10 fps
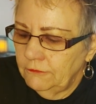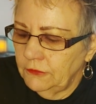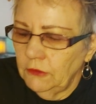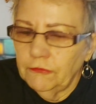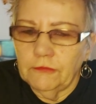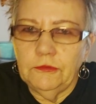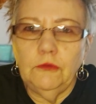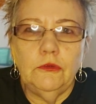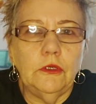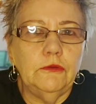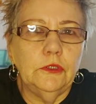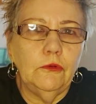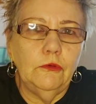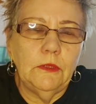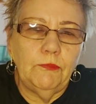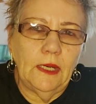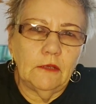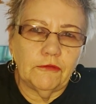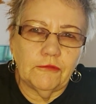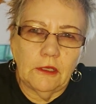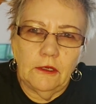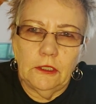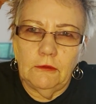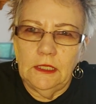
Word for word: For those of you who don't know who the bastardo